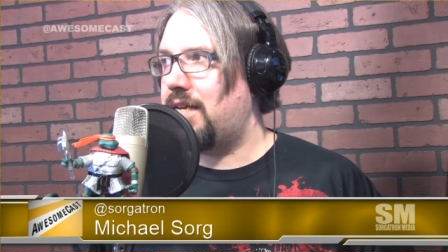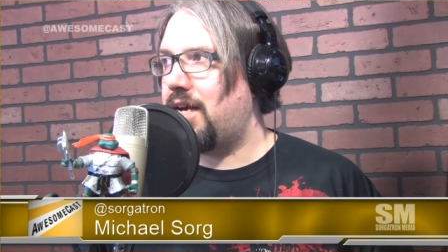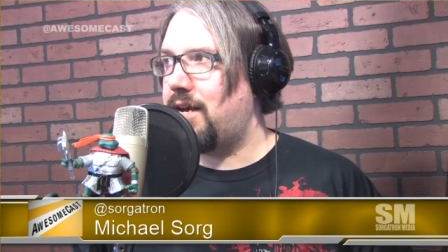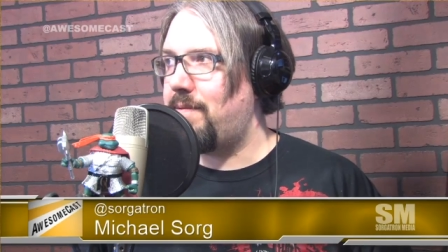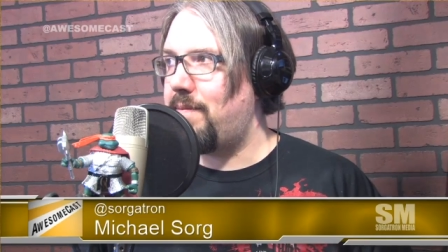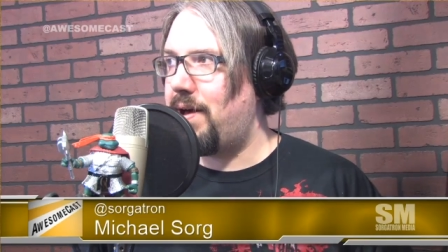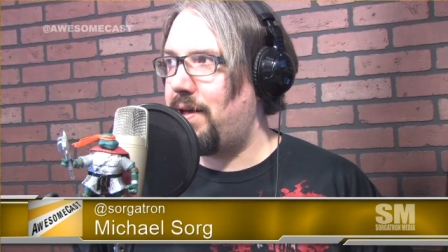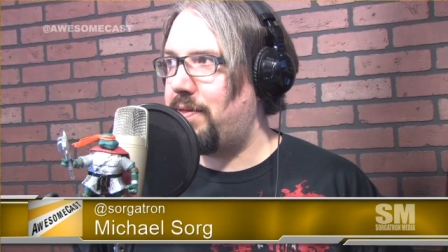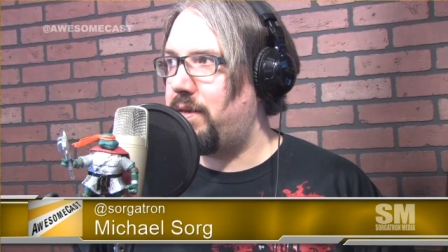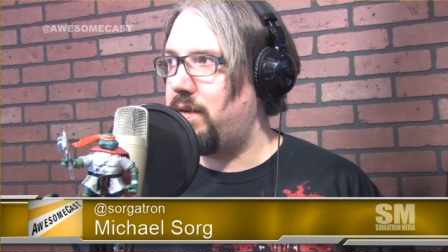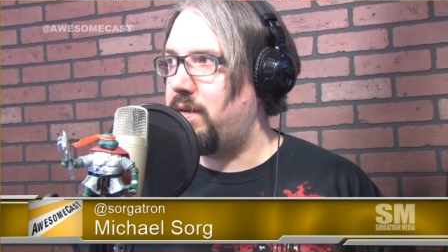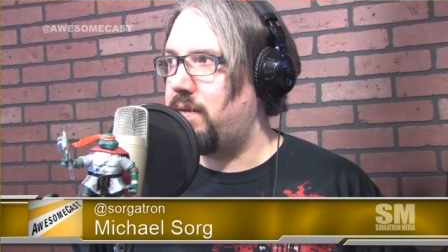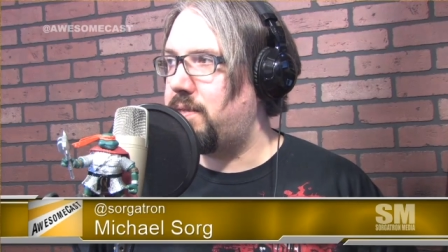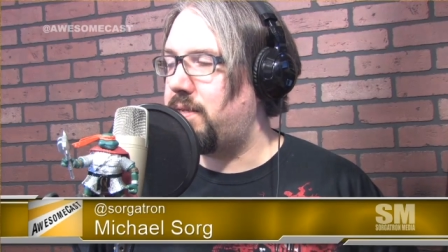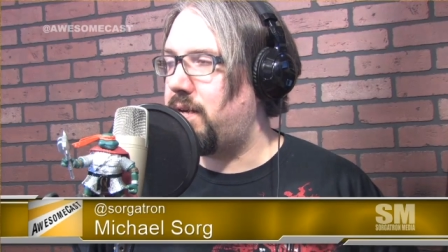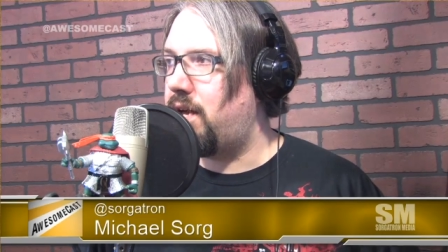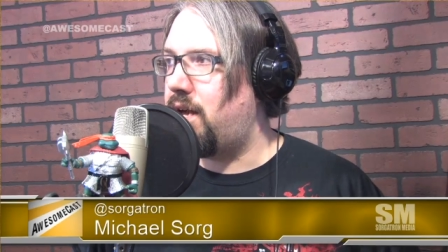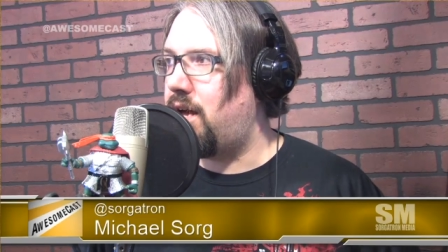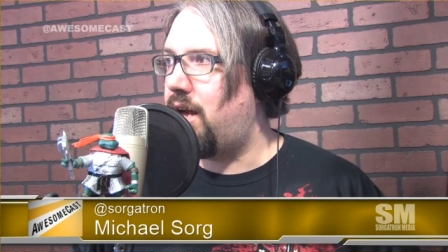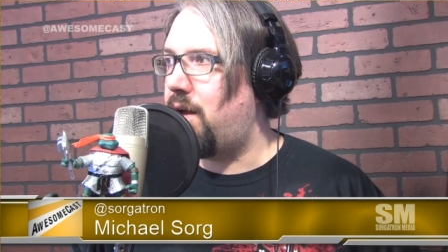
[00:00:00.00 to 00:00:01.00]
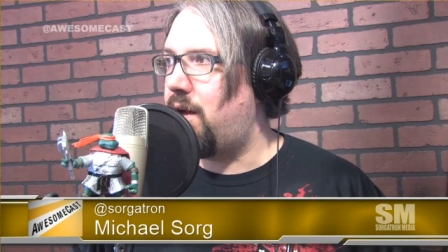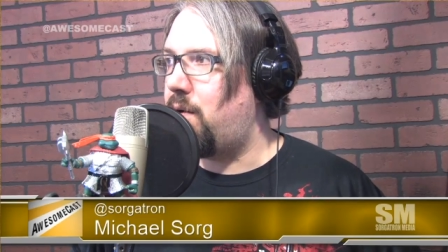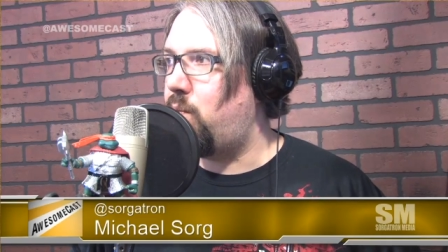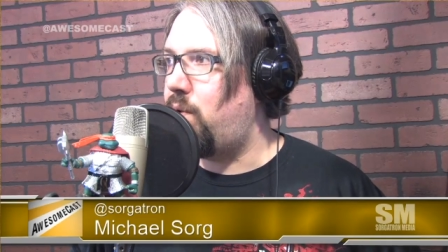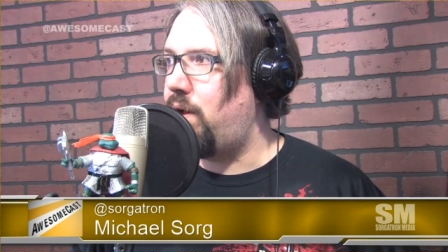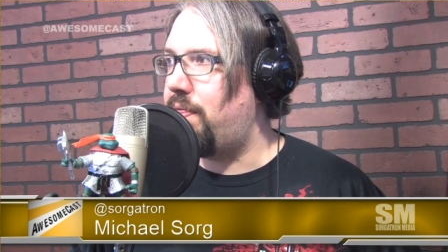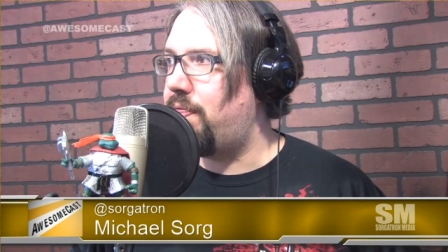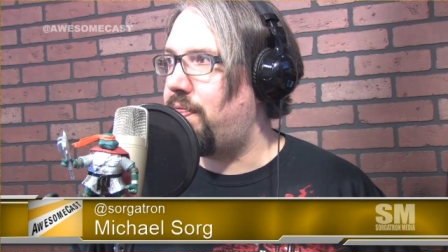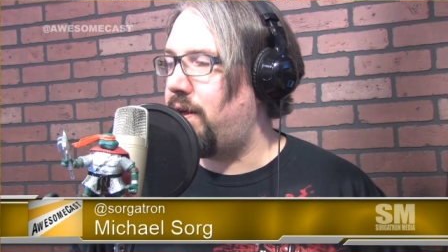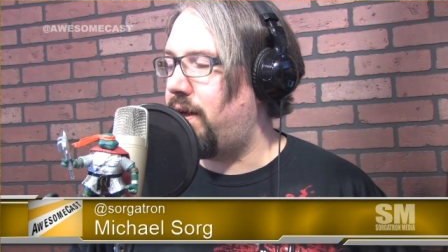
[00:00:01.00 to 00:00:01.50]
talk about this, uh,
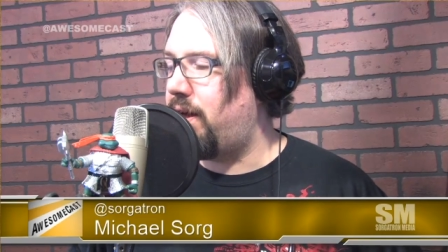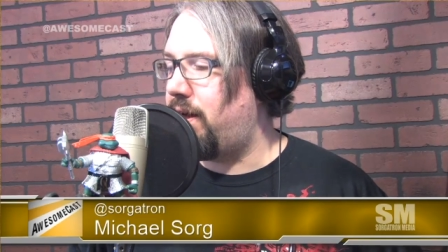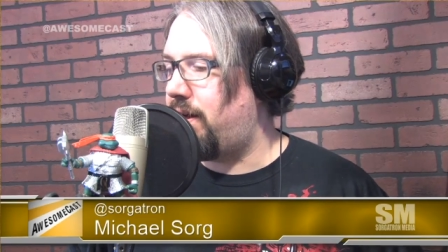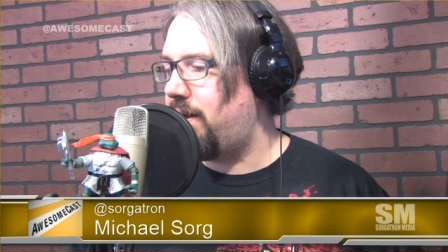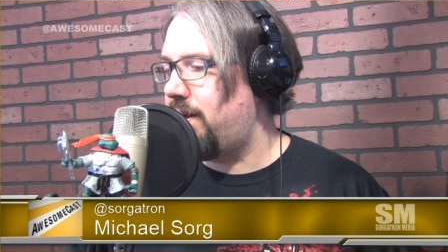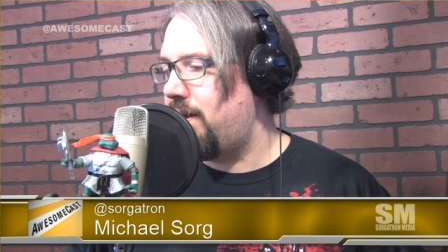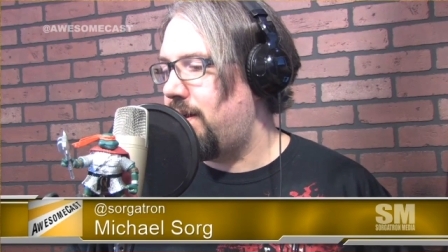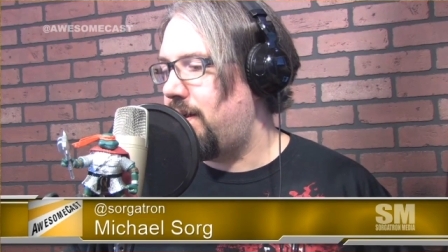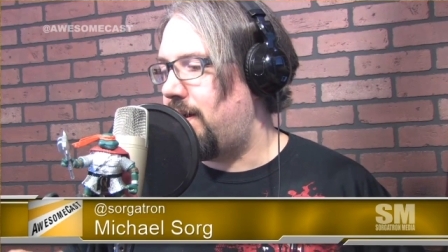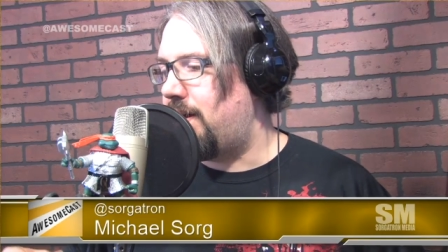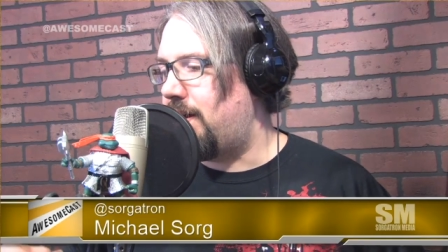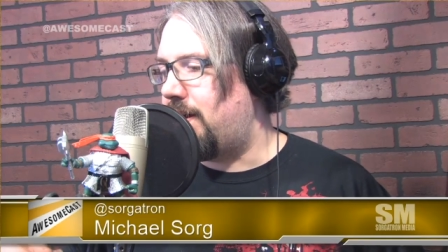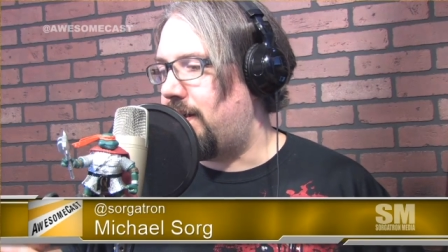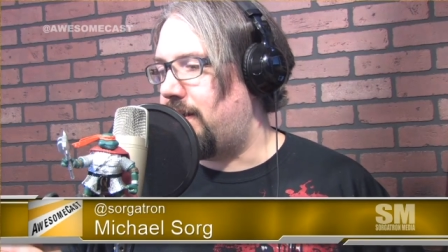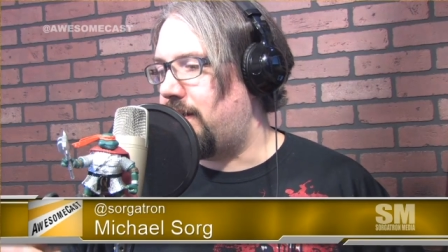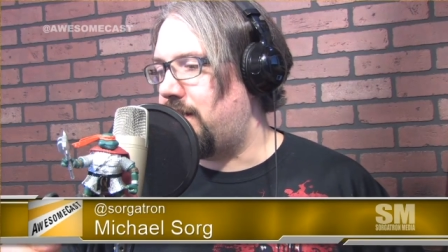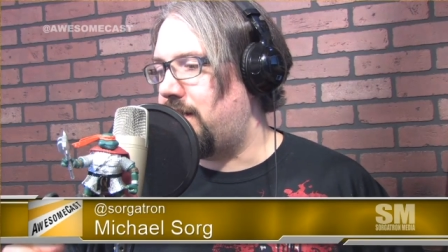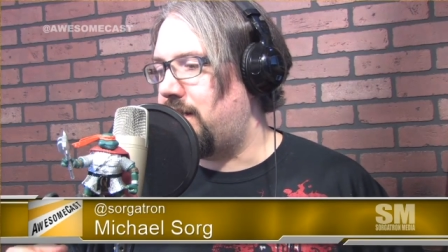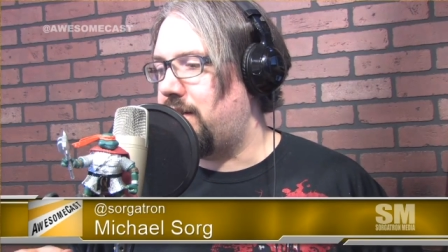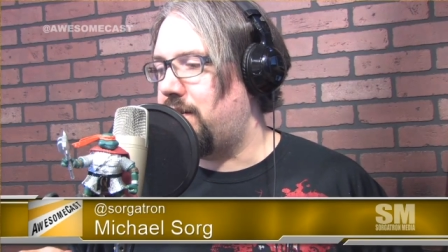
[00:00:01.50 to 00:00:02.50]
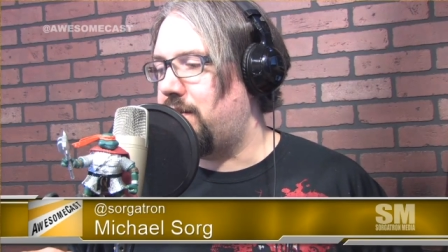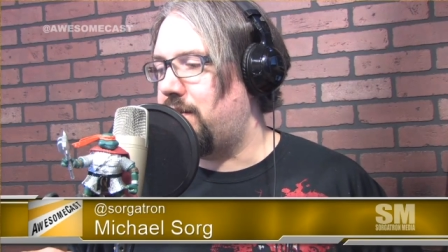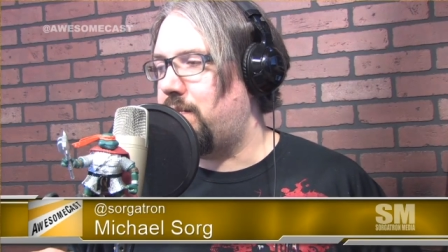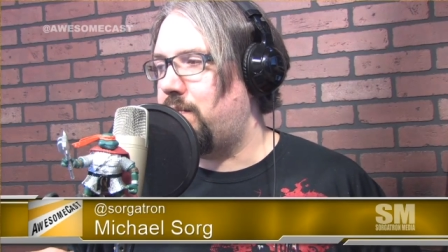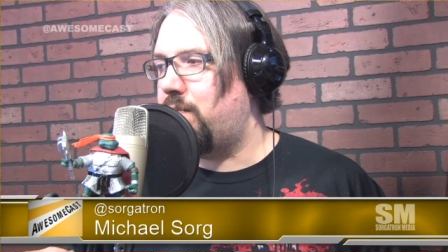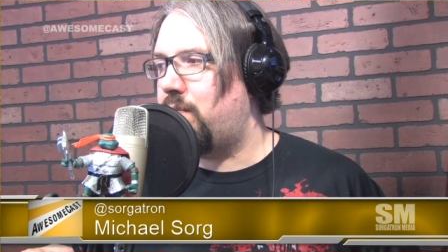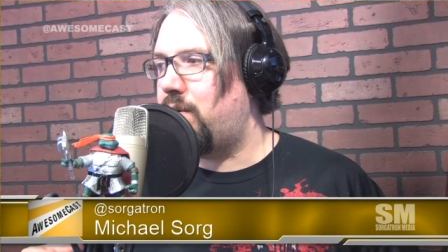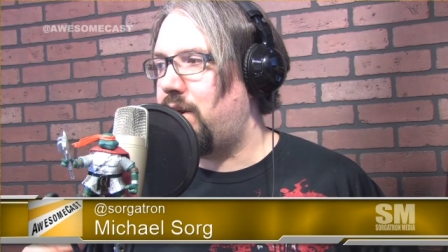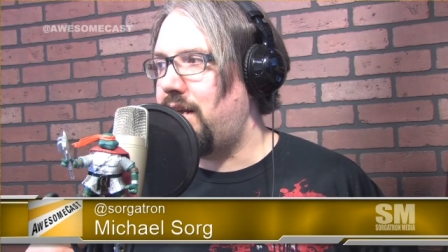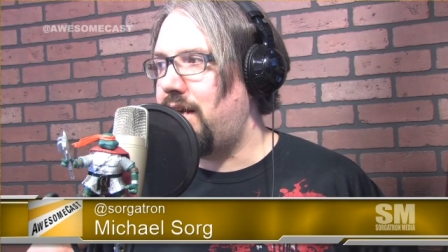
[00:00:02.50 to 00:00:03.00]
with, uh, uh, you know,
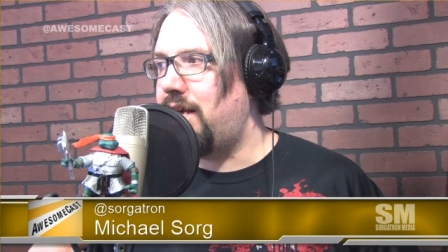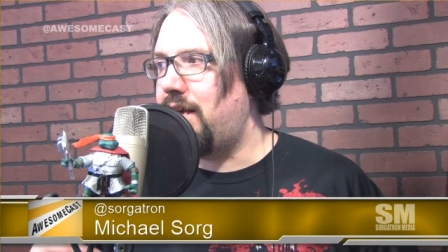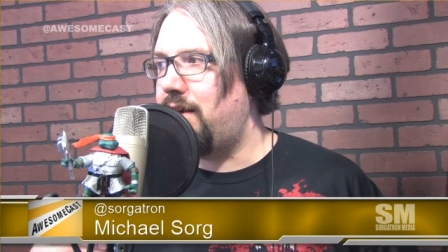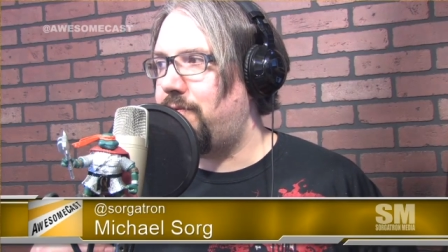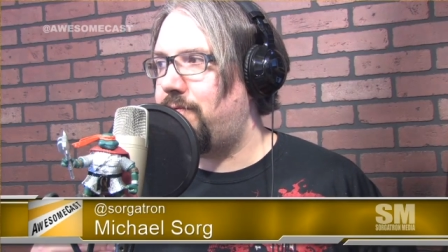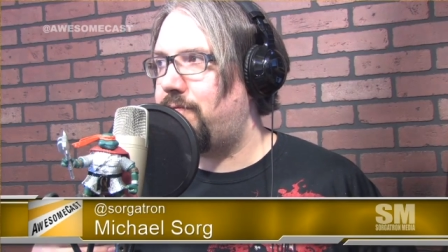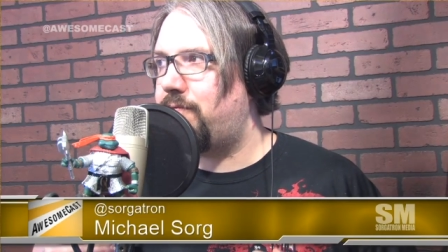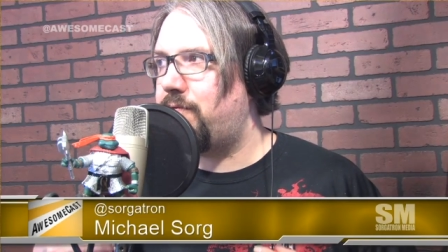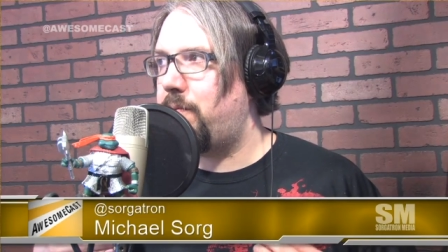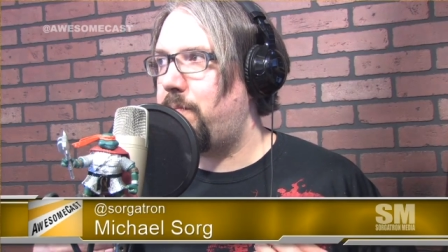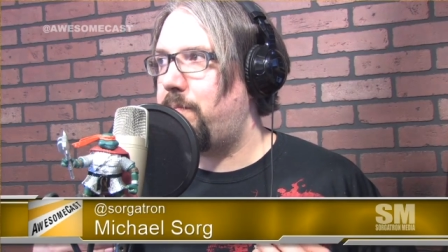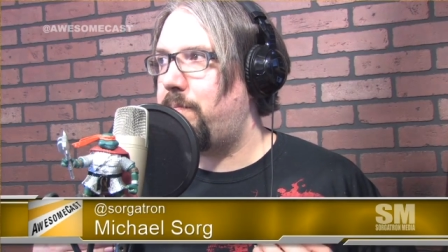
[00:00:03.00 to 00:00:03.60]
what if